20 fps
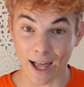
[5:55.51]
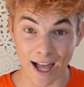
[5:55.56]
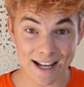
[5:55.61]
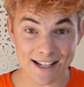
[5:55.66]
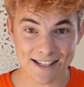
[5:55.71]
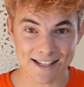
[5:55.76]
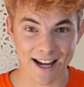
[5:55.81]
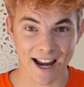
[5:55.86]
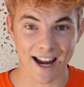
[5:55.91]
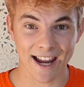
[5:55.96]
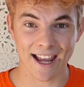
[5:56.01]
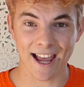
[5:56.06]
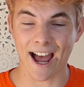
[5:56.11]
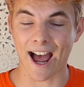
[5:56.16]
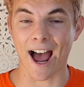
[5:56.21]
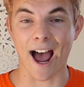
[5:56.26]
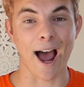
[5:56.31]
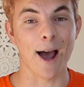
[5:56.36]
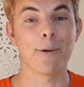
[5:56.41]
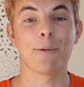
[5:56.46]
last night,
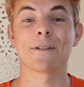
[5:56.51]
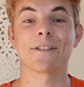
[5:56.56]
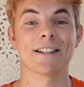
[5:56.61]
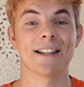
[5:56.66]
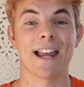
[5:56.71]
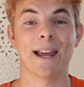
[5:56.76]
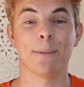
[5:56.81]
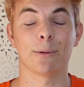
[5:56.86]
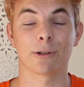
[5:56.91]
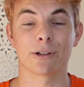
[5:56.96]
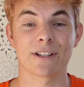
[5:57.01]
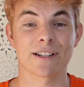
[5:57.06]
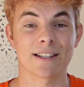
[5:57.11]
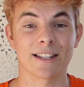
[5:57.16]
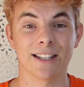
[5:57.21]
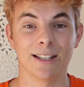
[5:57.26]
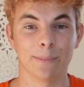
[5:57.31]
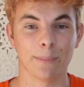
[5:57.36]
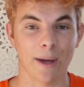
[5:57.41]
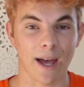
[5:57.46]
I wasn't able to
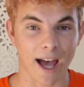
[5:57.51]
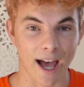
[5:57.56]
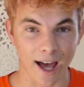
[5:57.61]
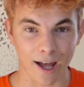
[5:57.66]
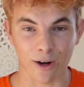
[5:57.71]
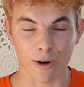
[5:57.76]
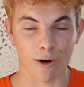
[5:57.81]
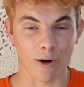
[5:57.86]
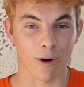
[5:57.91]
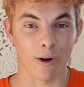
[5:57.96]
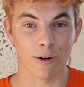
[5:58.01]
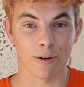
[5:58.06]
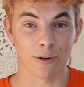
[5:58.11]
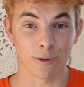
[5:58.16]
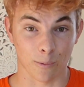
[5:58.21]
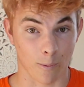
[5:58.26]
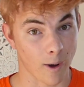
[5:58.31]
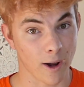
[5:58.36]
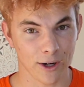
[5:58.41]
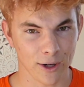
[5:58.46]
sleep at all.
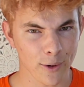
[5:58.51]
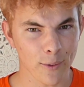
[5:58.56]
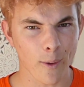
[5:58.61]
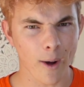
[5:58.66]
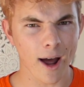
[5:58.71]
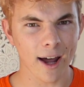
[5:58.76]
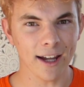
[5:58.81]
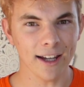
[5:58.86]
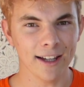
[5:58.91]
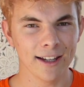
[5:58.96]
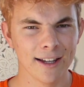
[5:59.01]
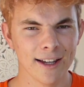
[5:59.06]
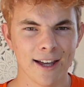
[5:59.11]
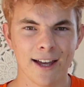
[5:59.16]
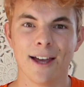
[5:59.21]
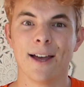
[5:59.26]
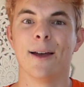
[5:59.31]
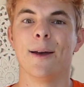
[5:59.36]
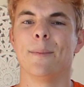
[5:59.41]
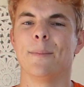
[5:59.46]
Wanna know why?
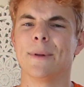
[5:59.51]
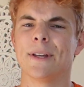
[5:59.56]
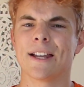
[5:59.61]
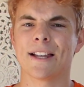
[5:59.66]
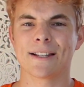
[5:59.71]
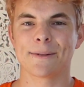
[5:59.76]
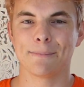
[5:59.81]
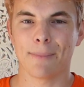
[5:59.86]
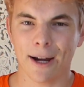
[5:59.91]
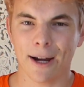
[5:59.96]
Because